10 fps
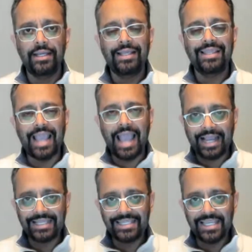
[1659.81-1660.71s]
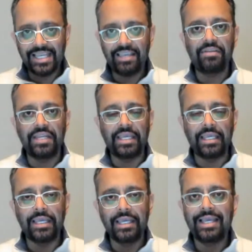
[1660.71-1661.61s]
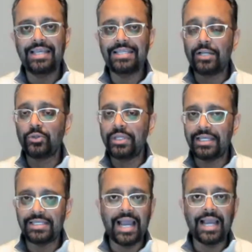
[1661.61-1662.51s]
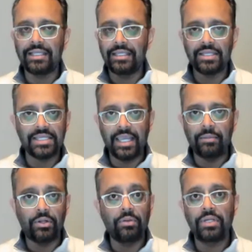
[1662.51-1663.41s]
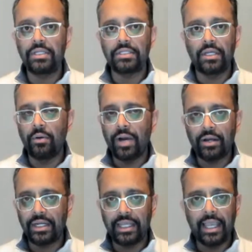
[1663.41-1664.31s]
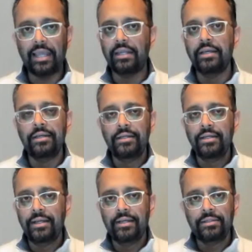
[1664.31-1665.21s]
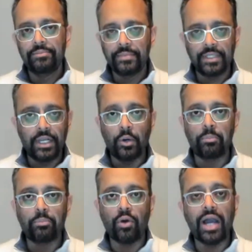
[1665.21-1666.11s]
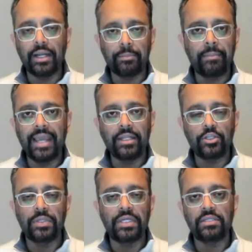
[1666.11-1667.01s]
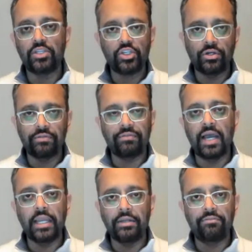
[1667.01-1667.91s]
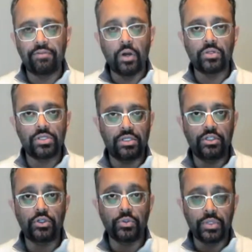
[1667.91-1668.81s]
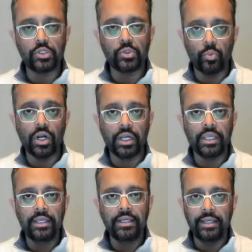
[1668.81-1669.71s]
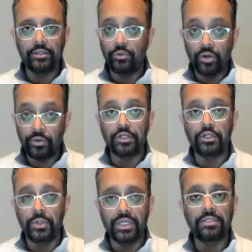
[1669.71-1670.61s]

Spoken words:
The activity is actually exactly the same. You don't need to go out and get, product management certified folks to do this work. You already do it.